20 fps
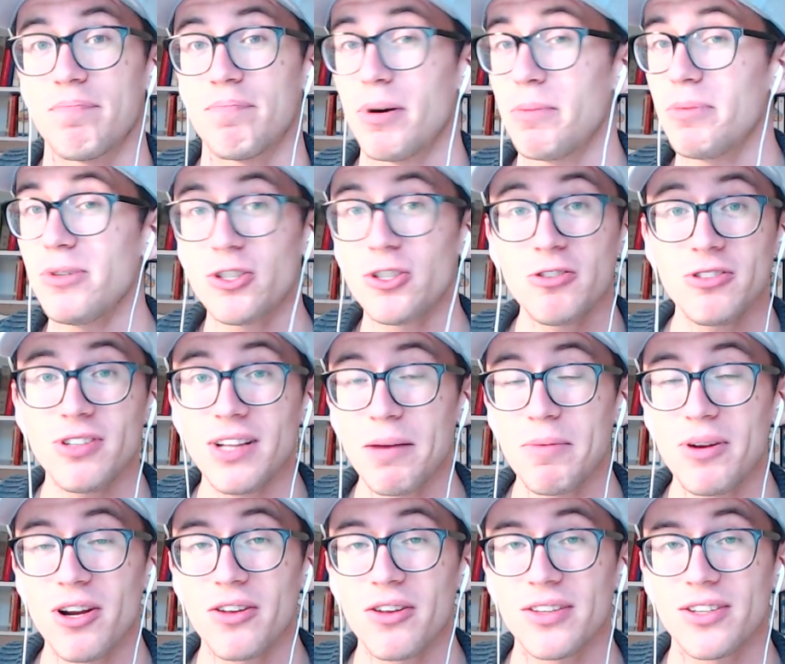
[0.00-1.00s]
But be sure to
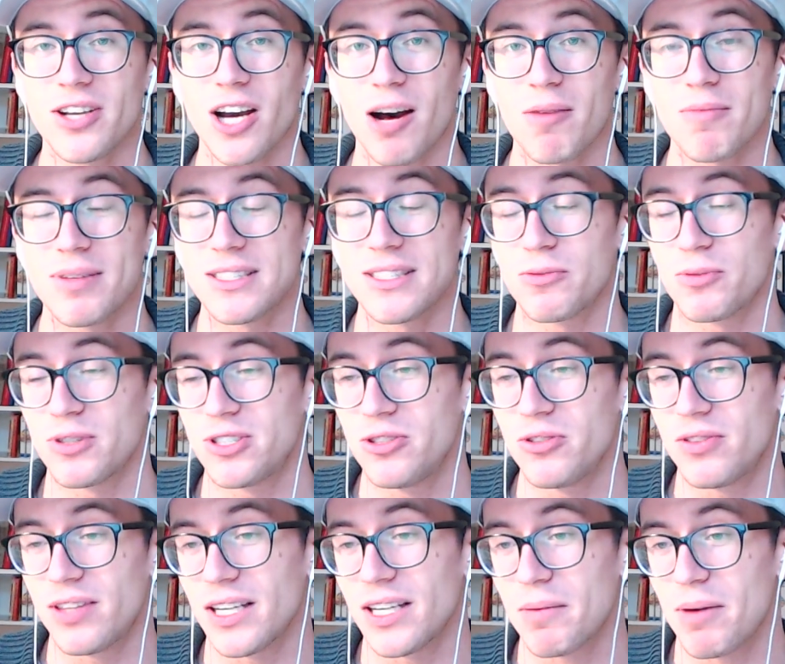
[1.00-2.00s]
let me know in the comments what
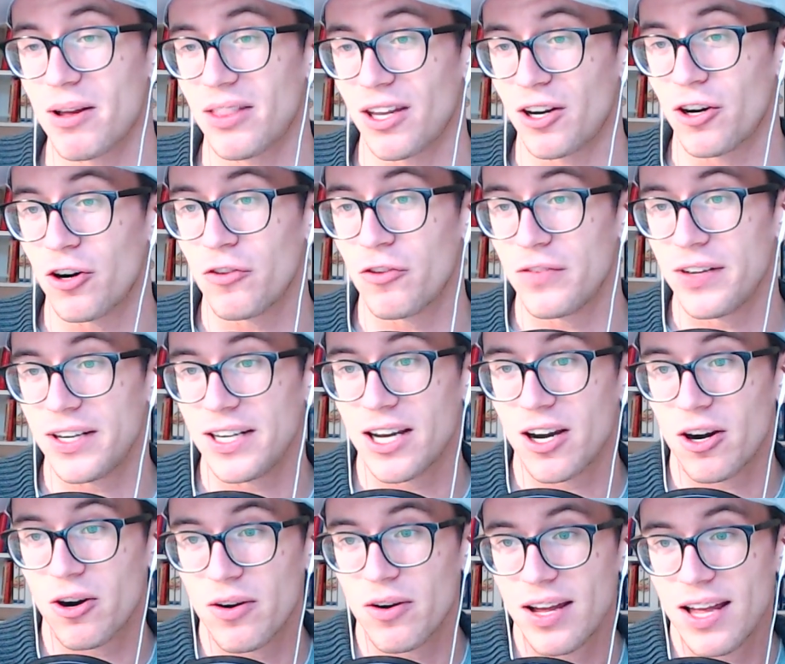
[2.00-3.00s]
you think about that whole
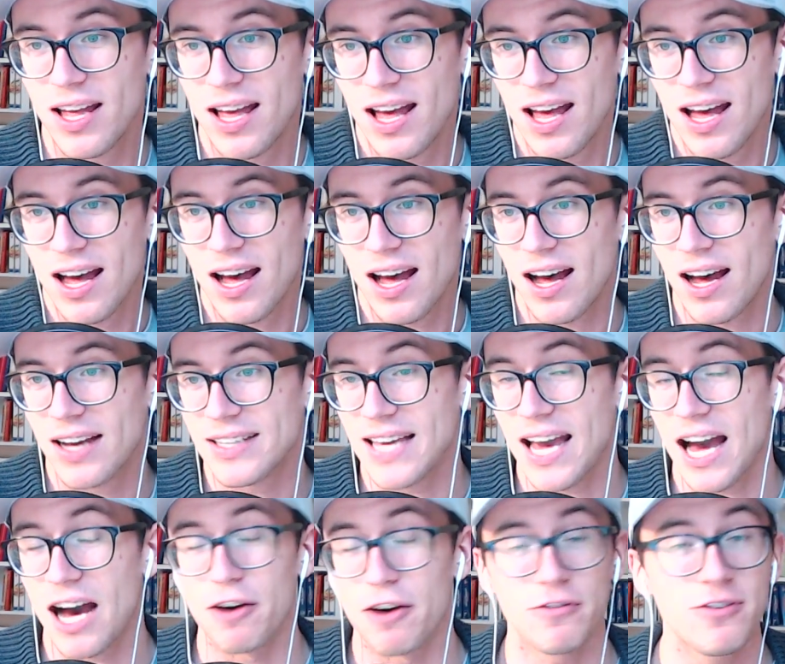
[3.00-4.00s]
video.
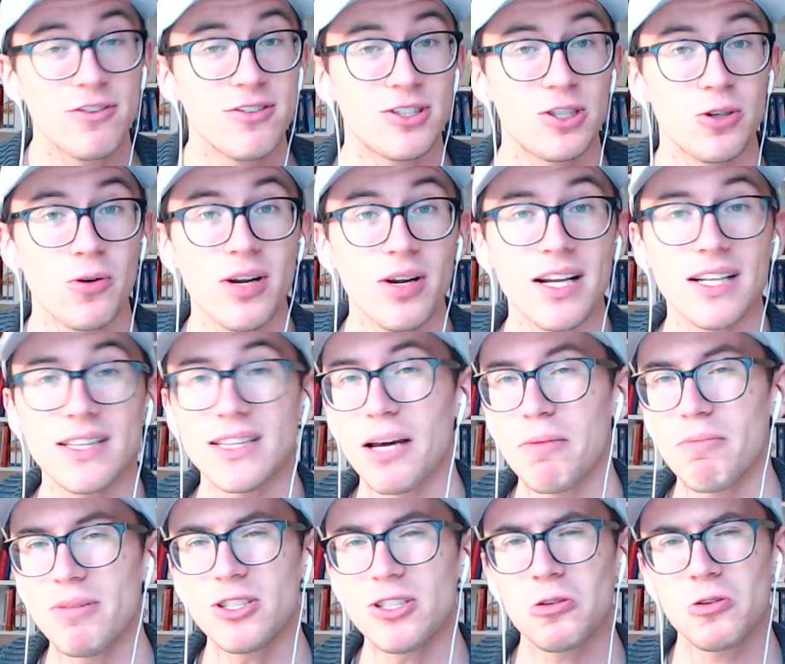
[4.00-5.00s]
Yeah, if you enjoyed it,
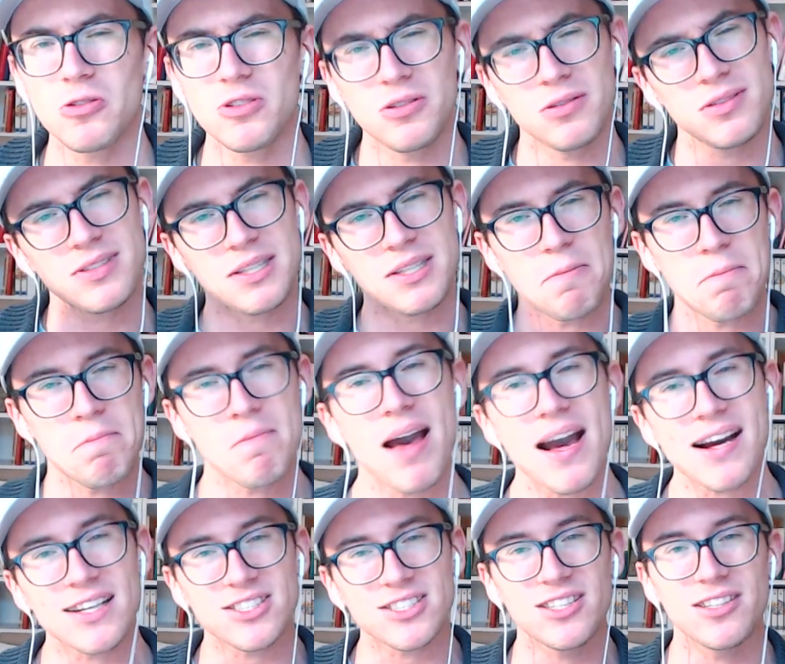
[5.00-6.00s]
then be sure to
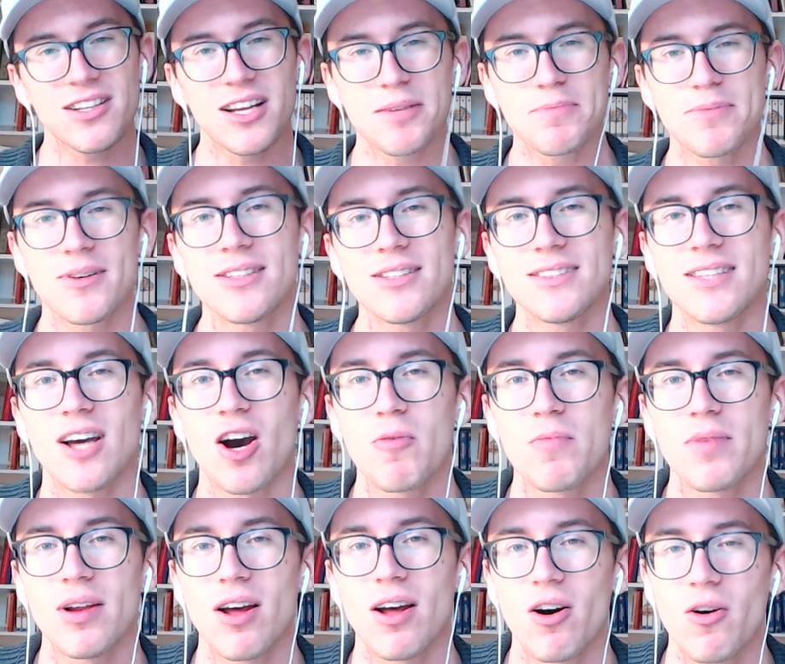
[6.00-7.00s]
smash your like button
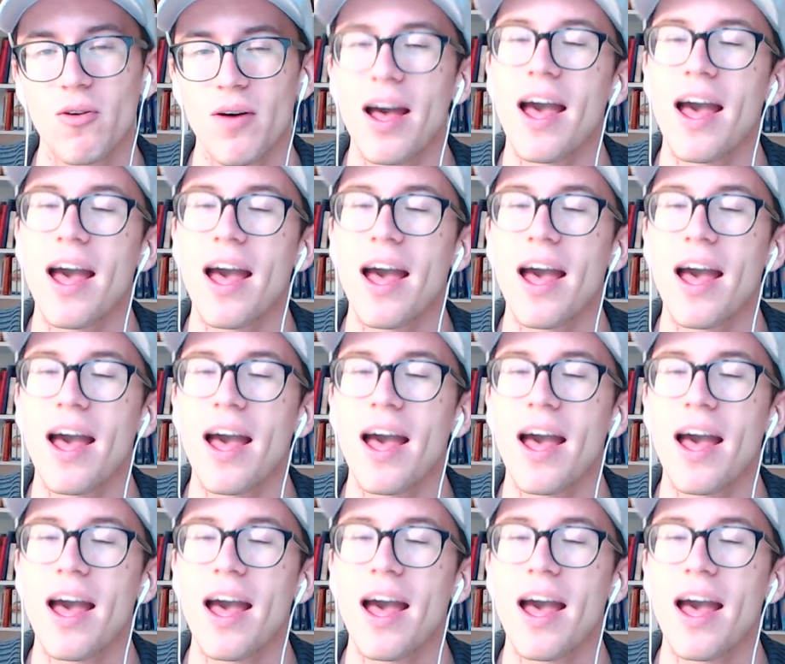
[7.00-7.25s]
down below.